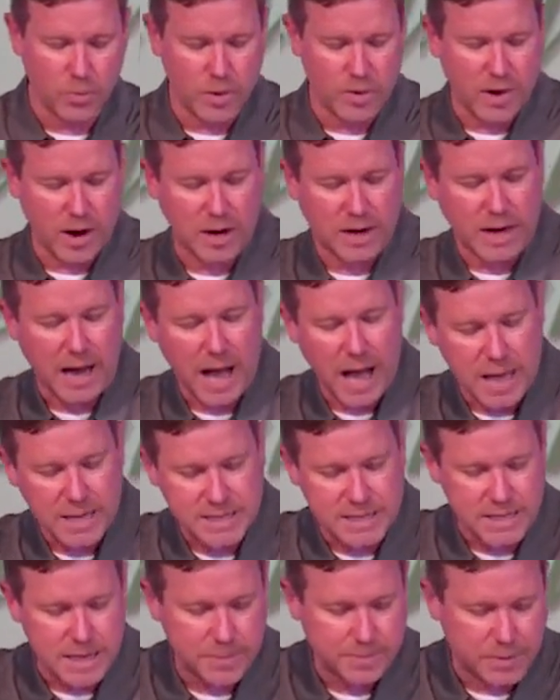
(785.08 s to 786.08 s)
with our
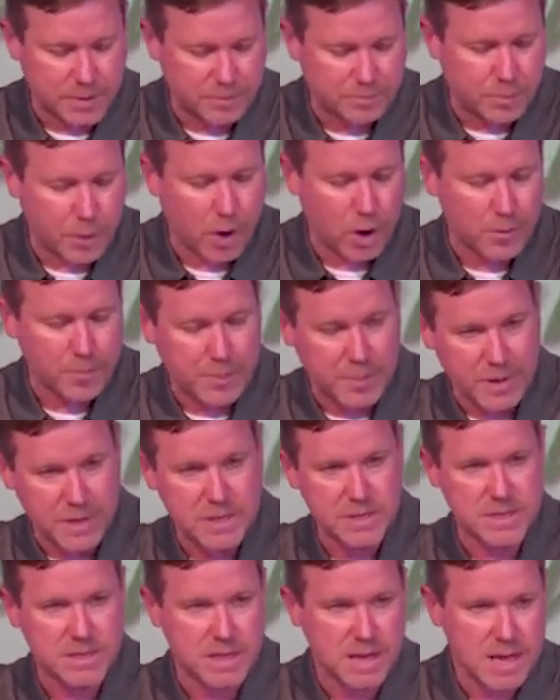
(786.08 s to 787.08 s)
concept of
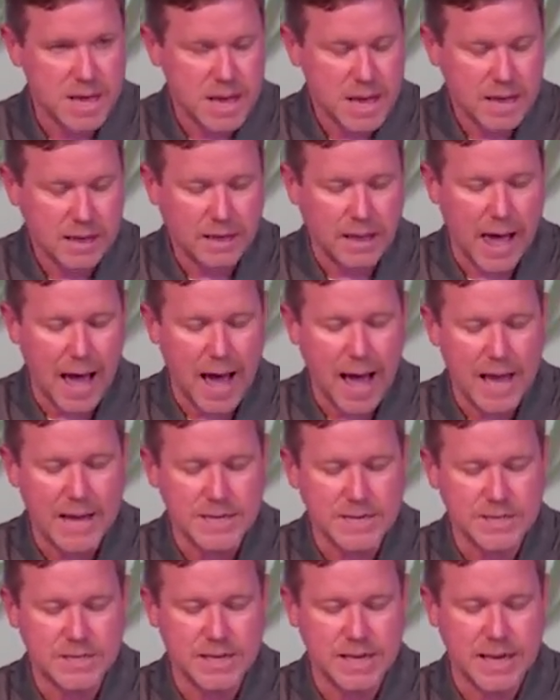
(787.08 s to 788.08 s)
purpose
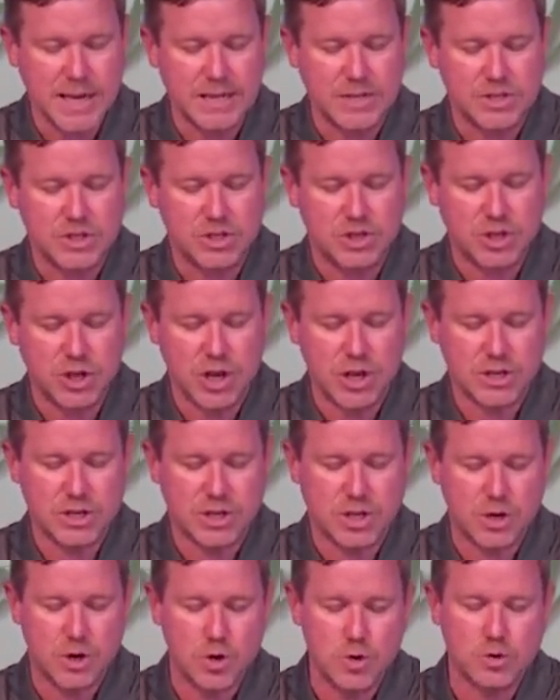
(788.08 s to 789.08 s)
lies in
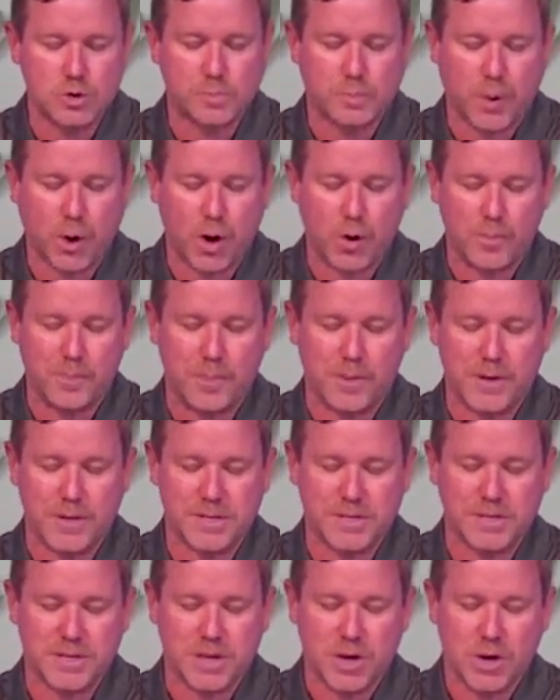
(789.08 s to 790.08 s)
just whose
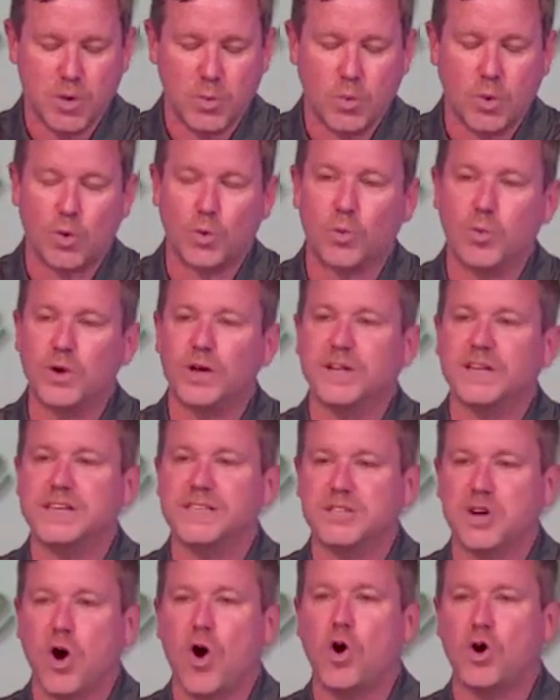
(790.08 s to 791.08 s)
purpose we're really
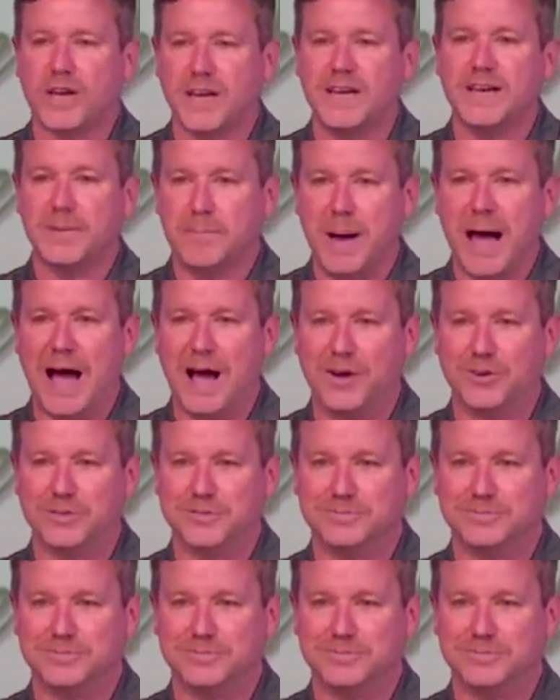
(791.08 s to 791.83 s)
talking about.